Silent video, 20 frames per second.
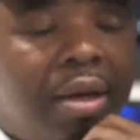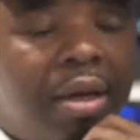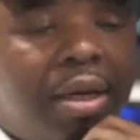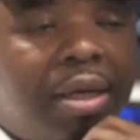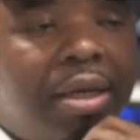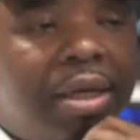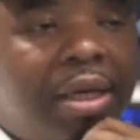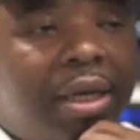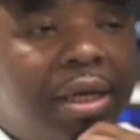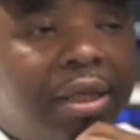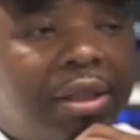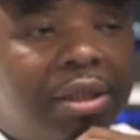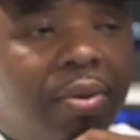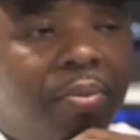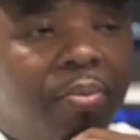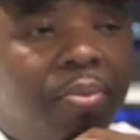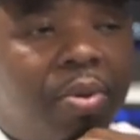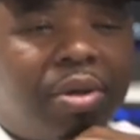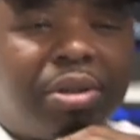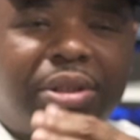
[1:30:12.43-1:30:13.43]
He did
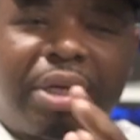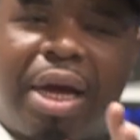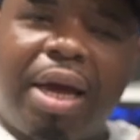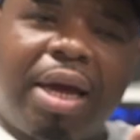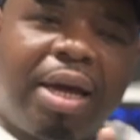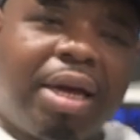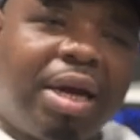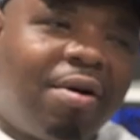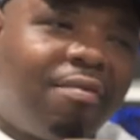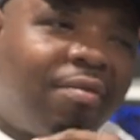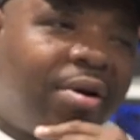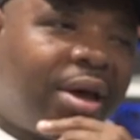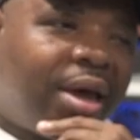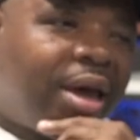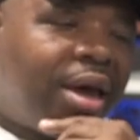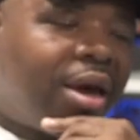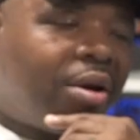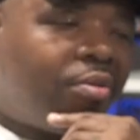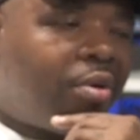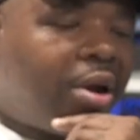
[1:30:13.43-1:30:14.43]
some books I ain't never
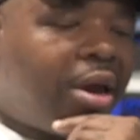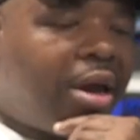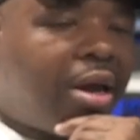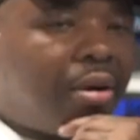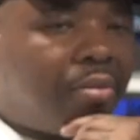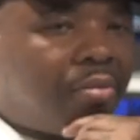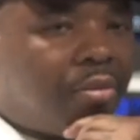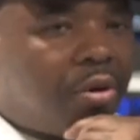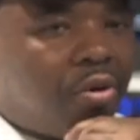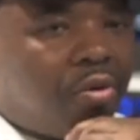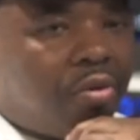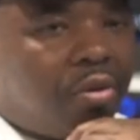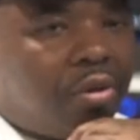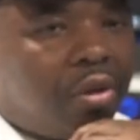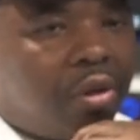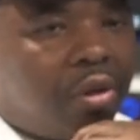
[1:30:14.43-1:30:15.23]
had read them do.